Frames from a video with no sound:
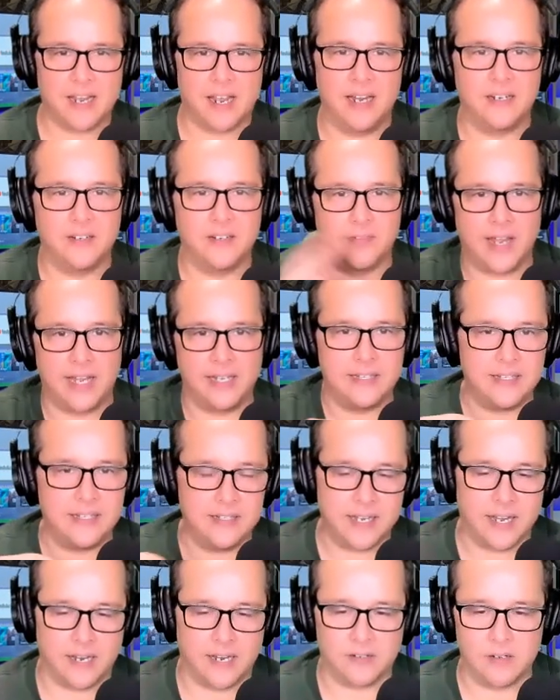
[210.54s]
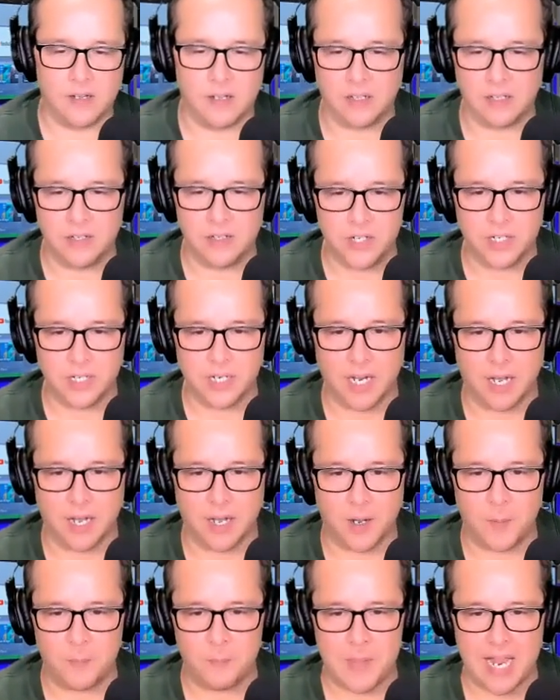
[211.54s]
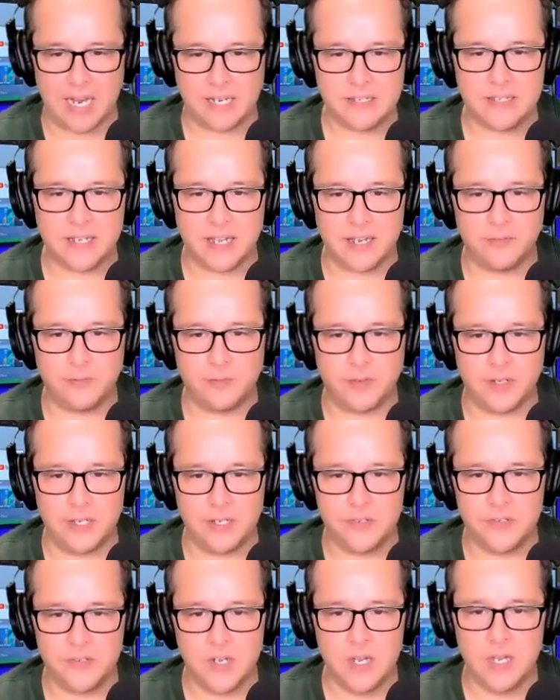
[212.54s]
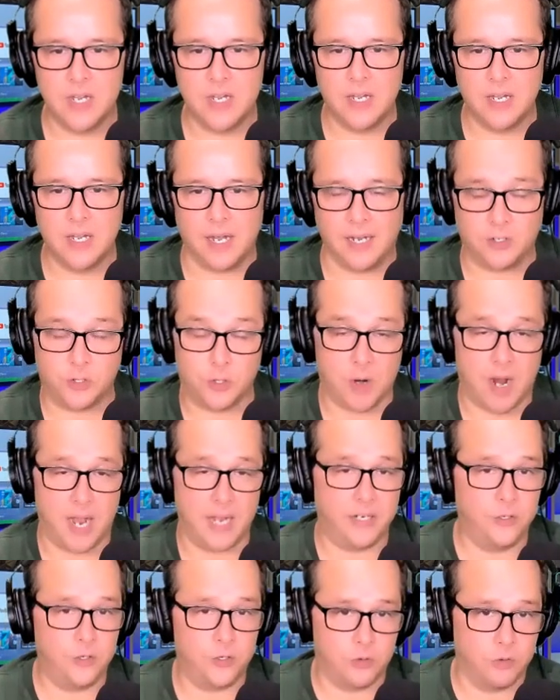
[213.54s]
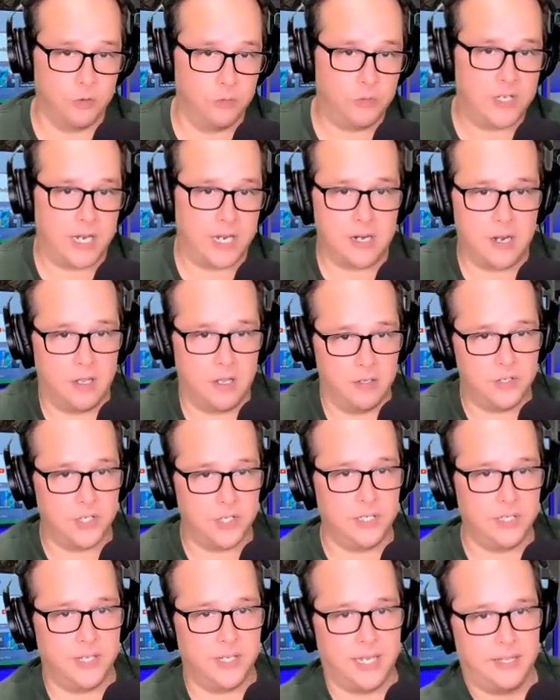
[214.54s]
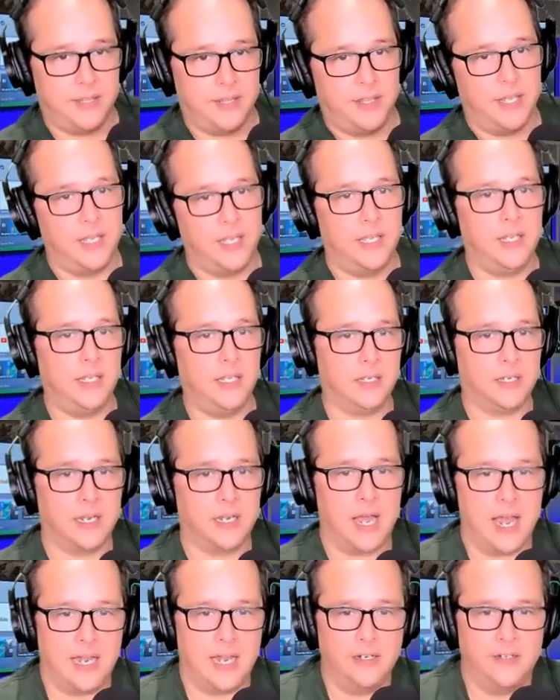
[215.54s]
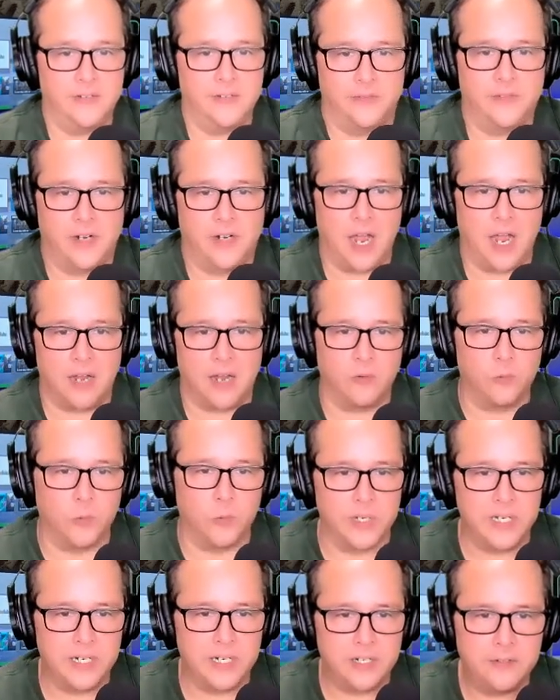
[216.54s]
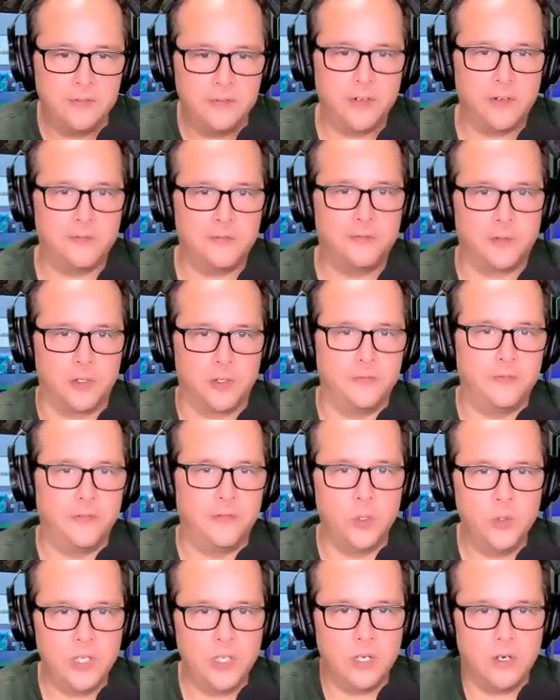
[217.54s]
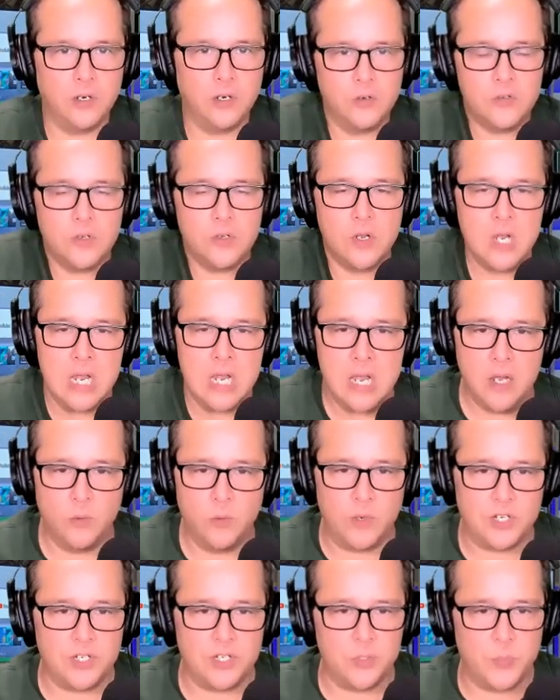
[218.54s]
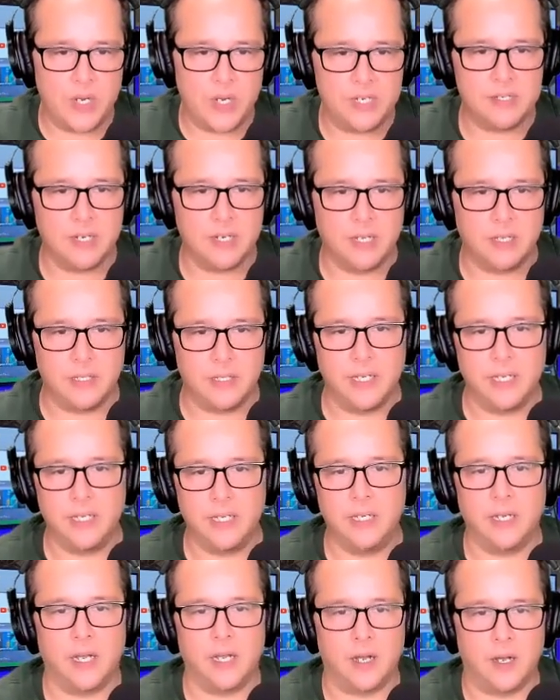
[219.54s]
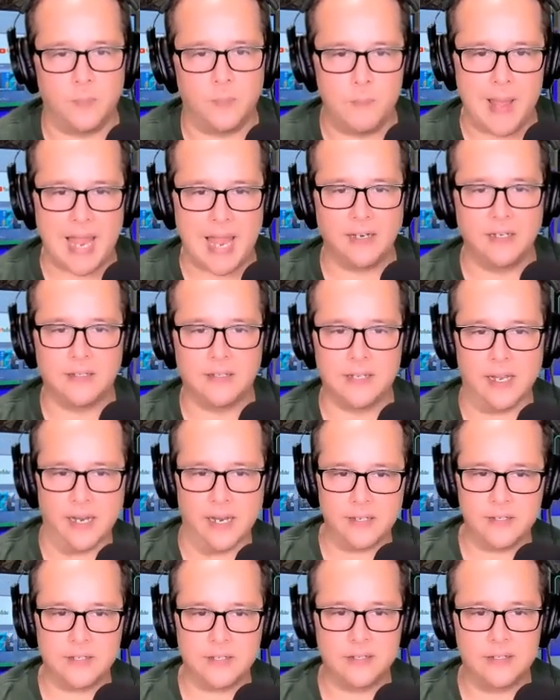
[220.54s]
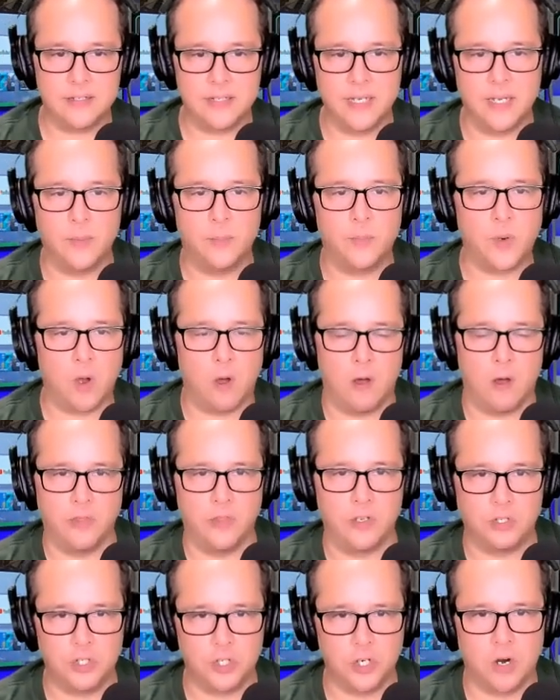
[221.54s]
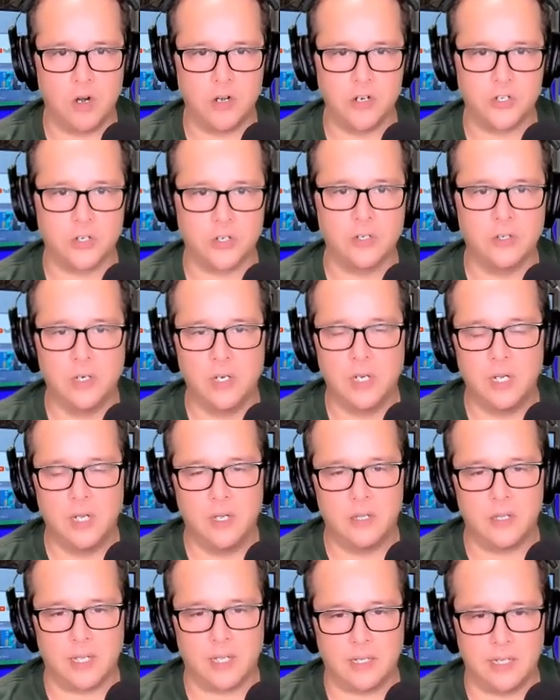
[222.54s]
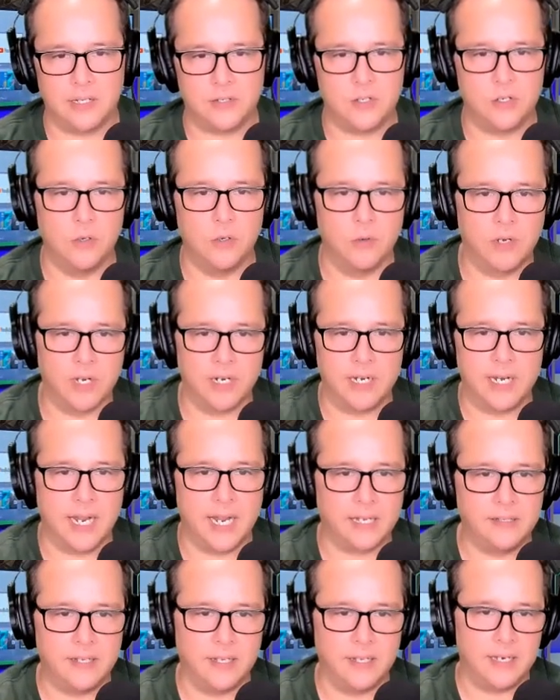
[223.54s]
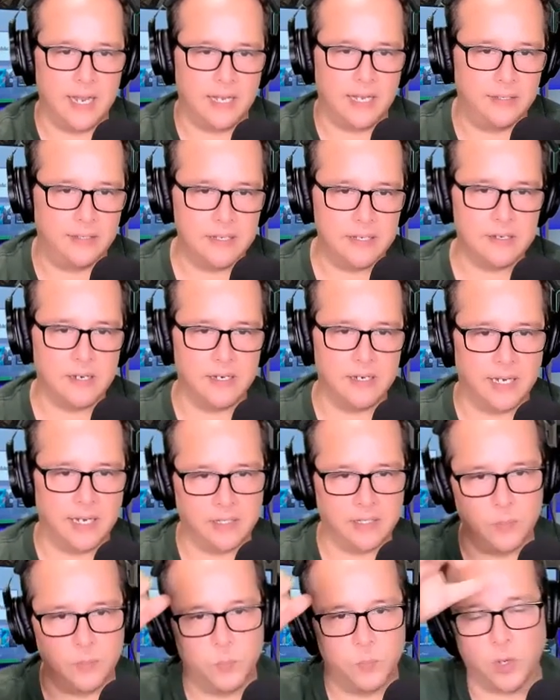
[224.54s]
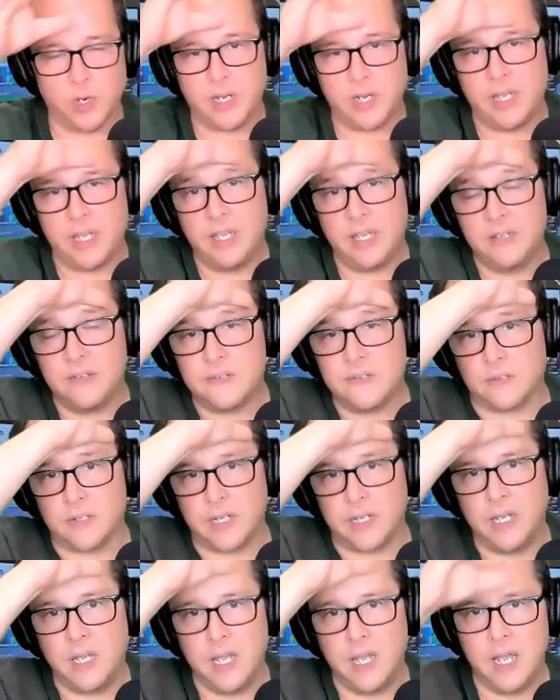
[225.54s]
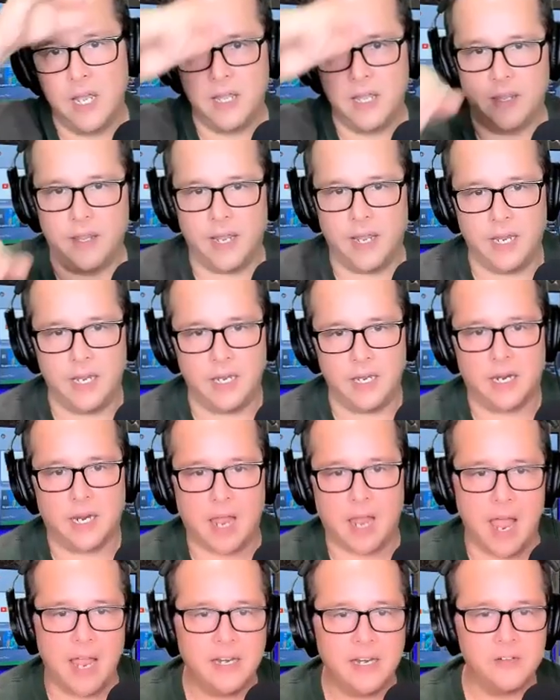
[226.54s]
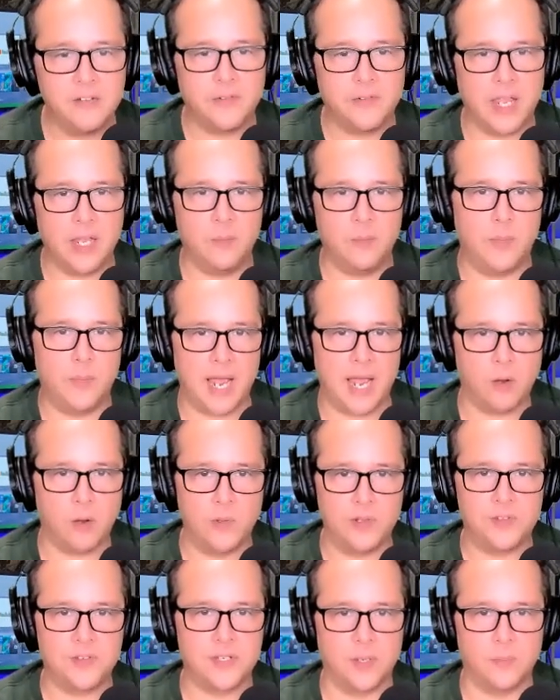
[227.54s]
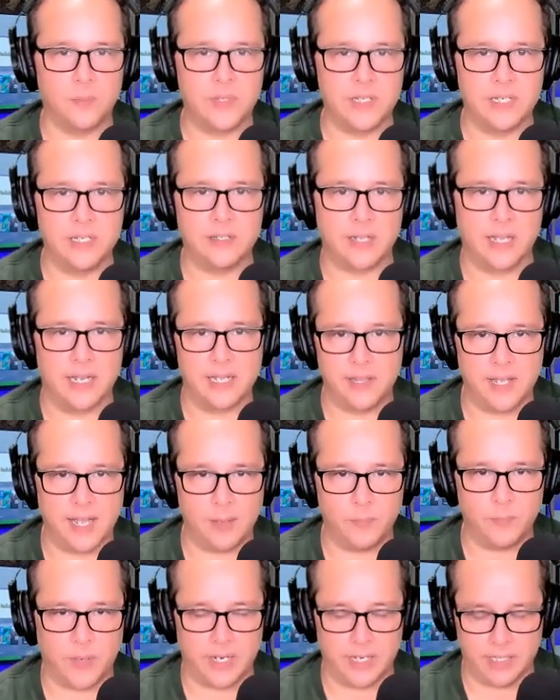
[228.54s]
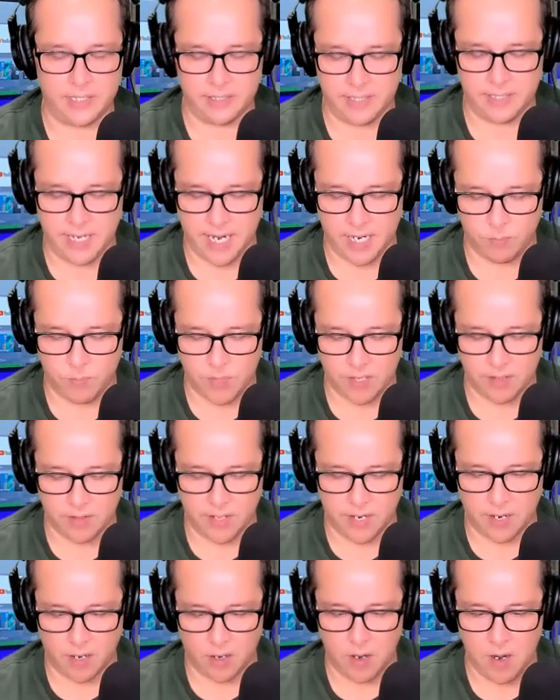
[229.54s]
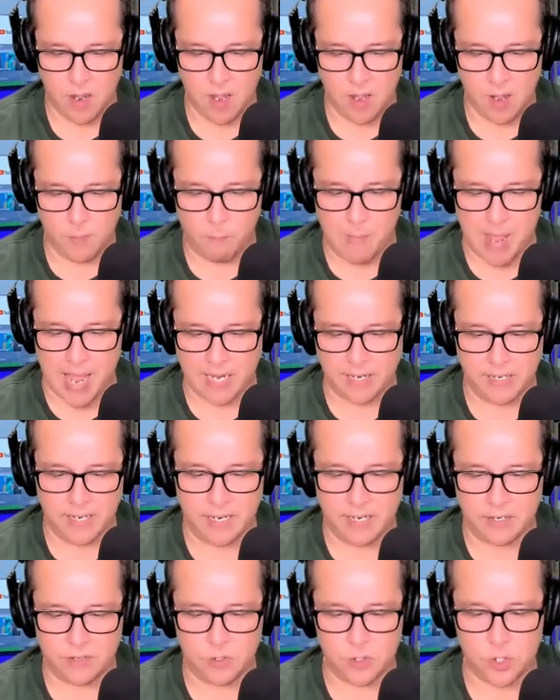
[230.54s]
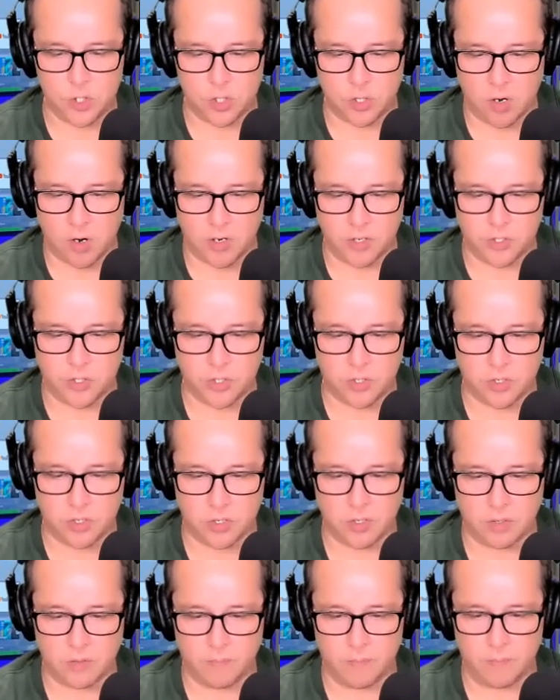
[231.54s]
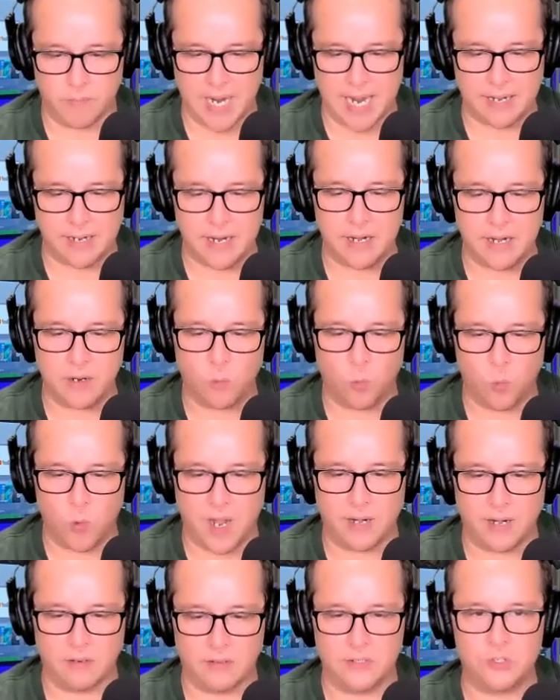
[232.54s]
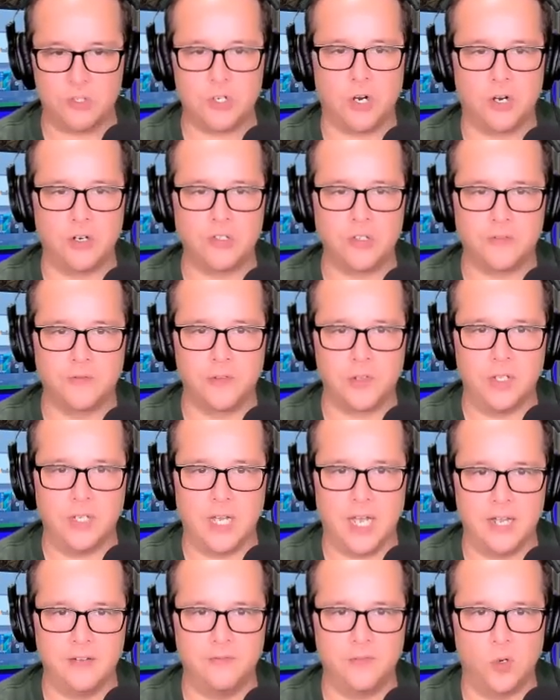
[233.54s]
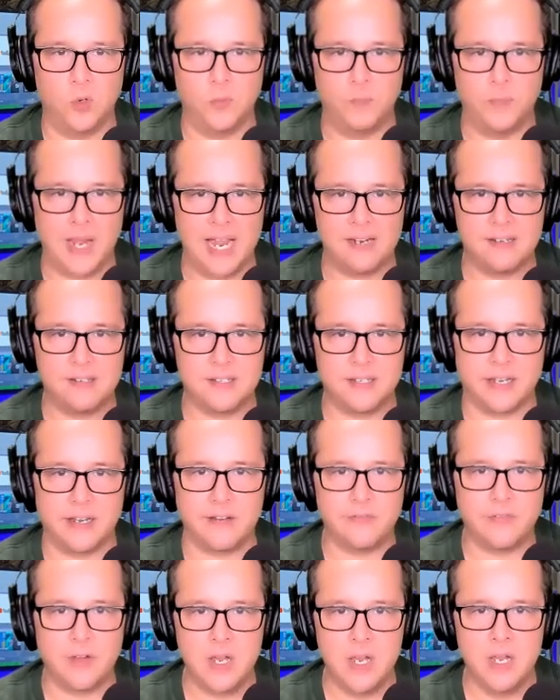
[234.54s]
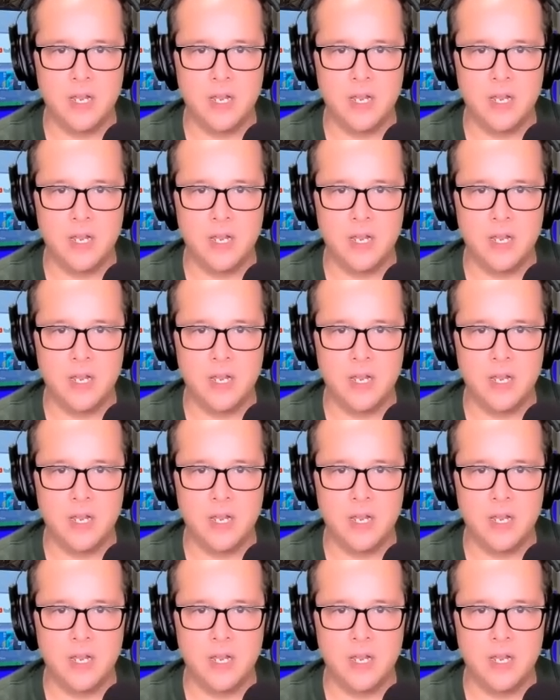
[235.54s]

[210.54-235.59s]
kind of anti-technology. MagSafe is a tried and true technology that they kind of got rid of for a few years, which is basically a magnetized tip on the charger that lets you connect it and disconnect it pretty easily. They kind of came back with something like that by naming their magnetic wireless charger for the iPhone MagSafe.